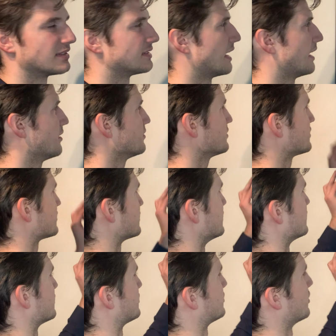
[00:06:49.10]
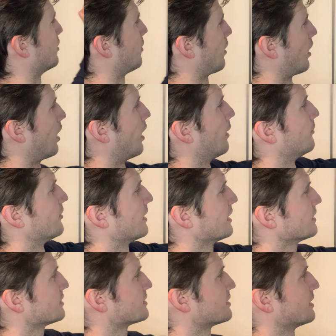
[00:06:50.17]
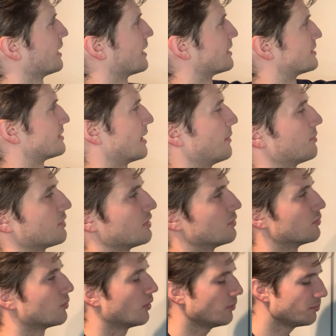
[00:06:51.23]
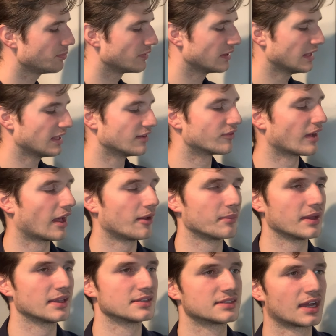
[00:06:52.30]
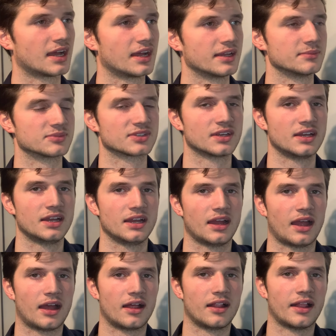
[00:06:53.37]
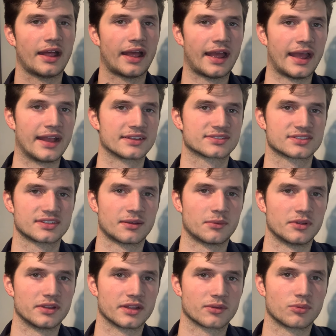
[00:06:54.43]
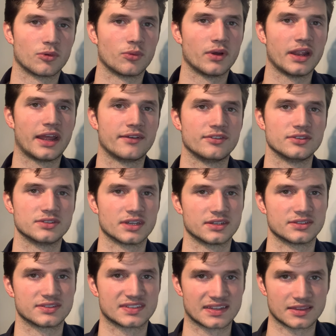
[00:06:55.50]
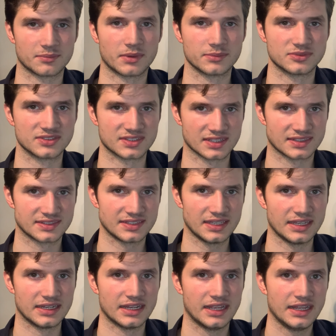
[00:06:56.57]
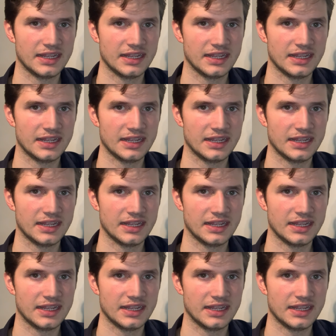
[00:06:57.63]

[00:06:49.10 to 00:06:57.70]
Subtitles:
sounds so obvious, except you won't believe how many times I'll ask someone like, well, what have you done to set them up to succeed?